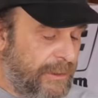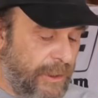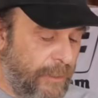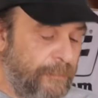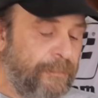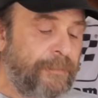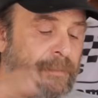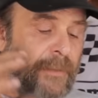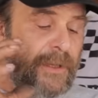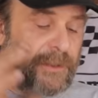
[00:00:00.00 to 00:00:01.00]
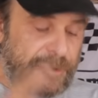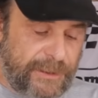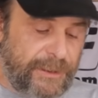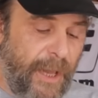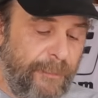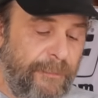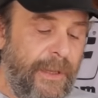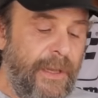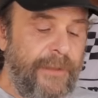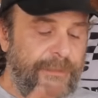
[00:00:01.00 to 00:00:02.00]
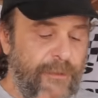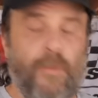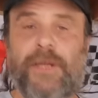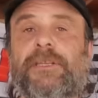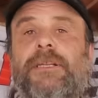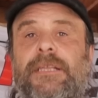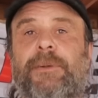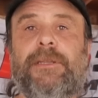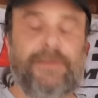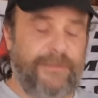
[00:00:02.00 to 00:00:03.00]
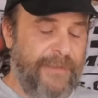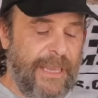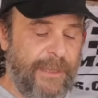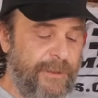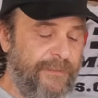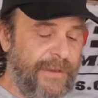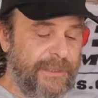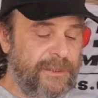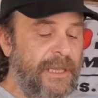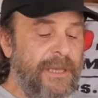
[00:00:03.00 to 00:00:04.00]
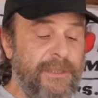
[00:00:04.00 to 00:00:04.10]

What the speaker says: So there are ways to limit the vacuum advance.